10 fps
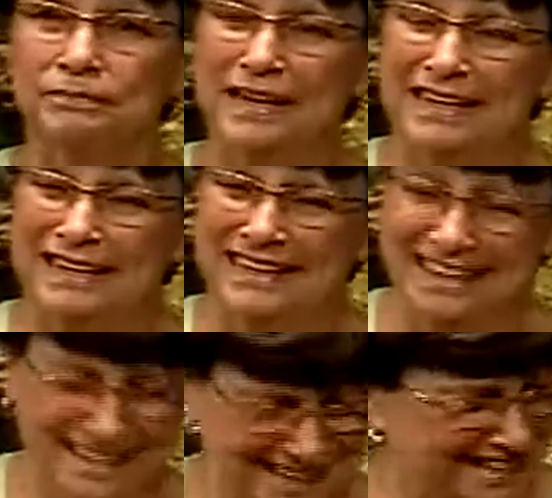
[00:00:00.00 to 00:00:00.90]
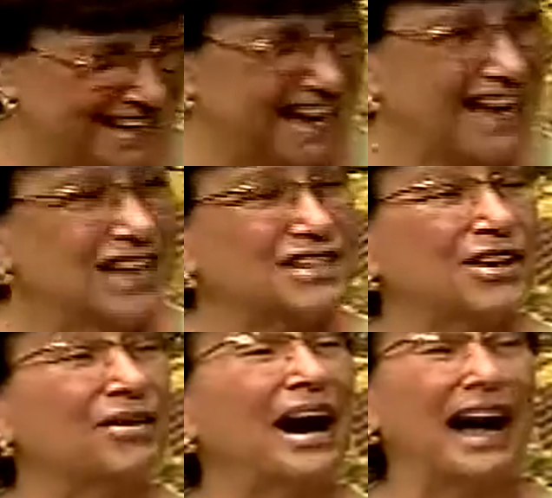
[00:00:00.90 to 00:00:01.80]
yeah, so he
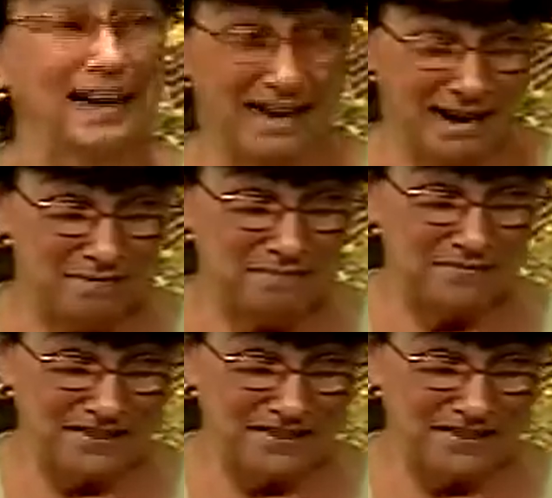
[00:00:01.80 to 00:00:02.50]
didn't I know got what up. was